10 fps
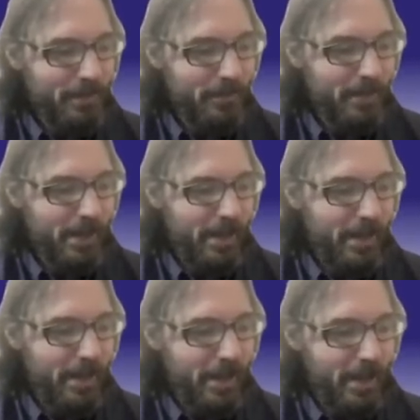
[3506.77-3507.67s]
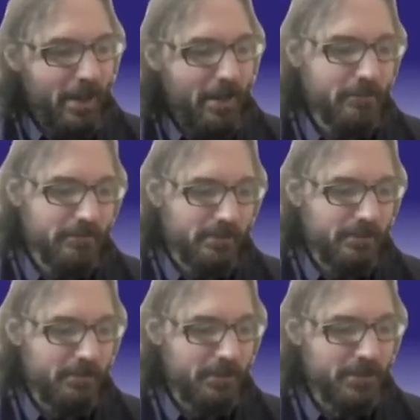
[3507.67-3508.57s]
Okay,
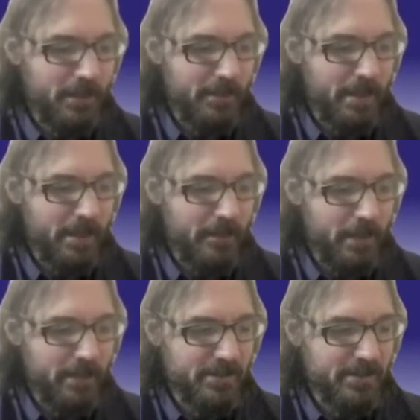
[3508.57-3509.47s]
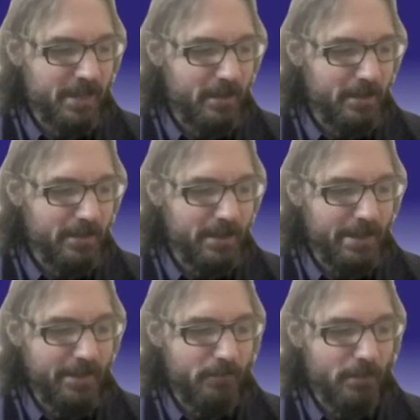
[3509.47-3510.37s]
question coming out of Nueces County, and then
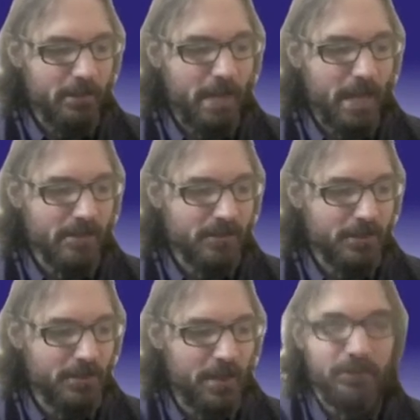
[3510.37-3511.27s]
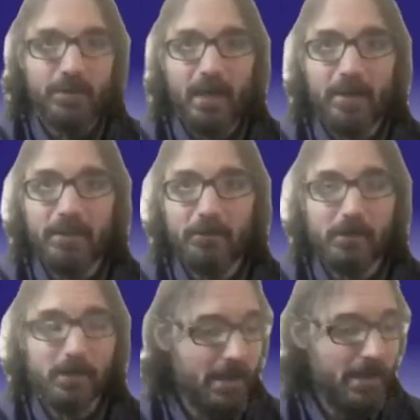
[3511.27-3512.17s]
I have one last question after that, and then
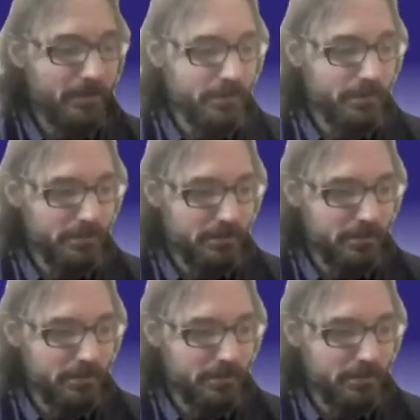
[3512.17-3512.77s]
we're going to have to